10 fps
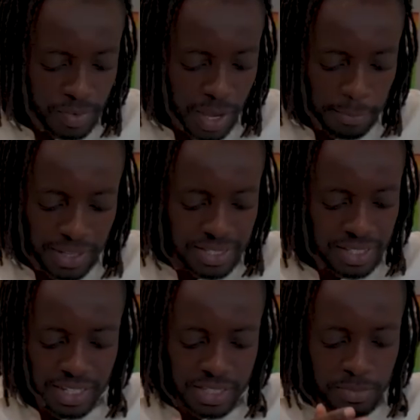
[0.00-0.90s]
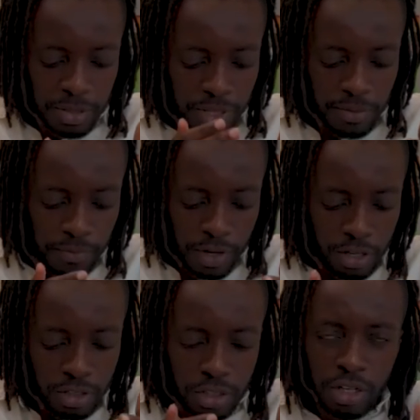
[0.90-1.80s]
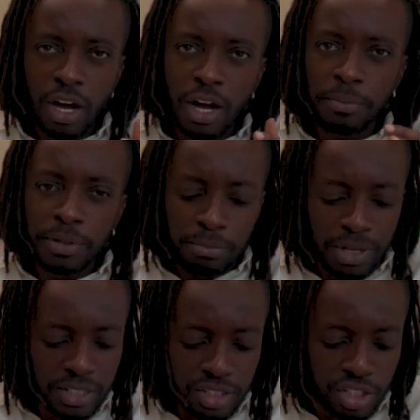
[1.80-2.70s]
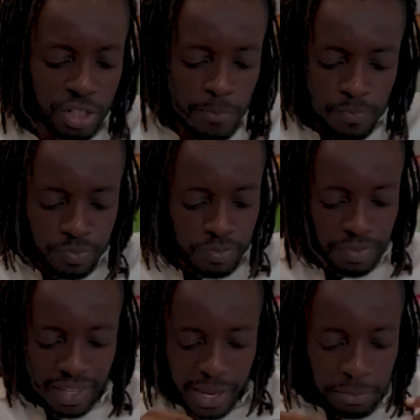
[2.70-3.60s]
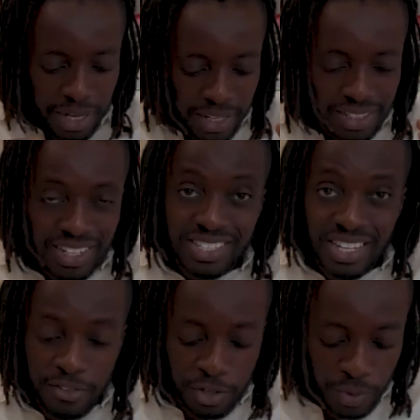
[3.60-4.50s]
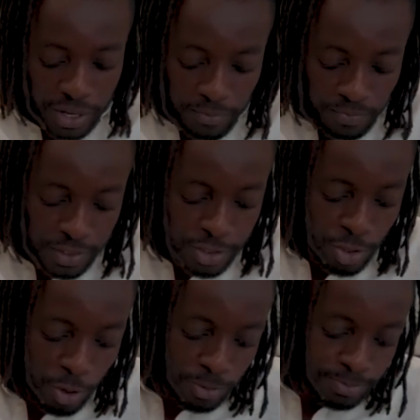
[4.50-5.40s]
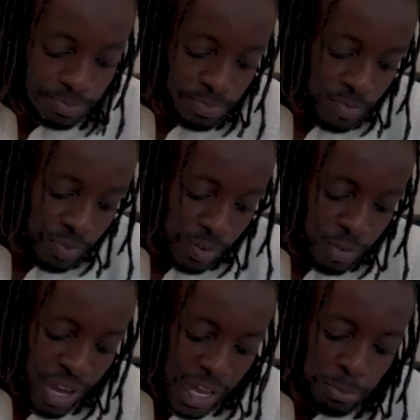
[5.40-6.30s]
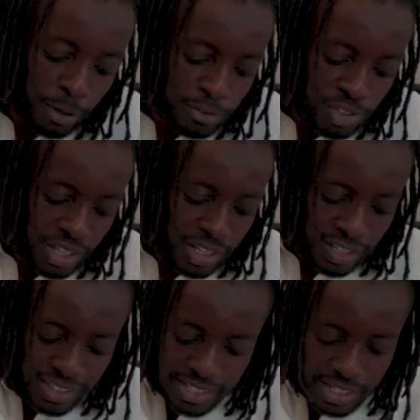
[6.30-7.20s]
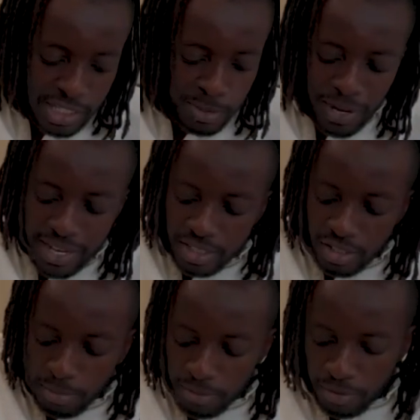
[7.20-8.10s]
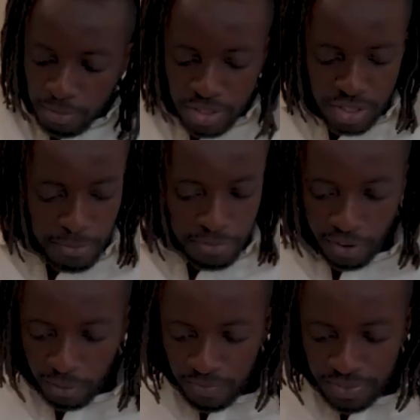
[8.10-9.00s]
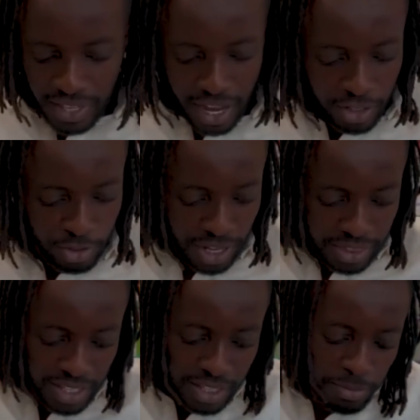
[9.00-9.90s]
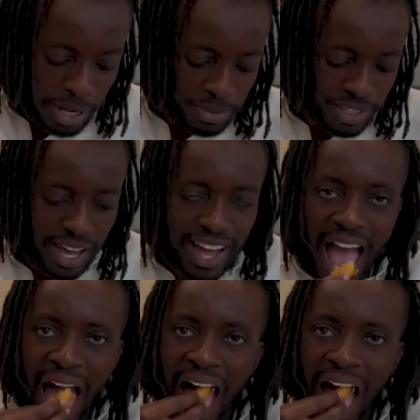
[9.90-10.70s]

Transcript: I'm guessing it's maybe cut up and blended and made in a savory way. So you add both together, there's a spice coming from something. I think it might be that.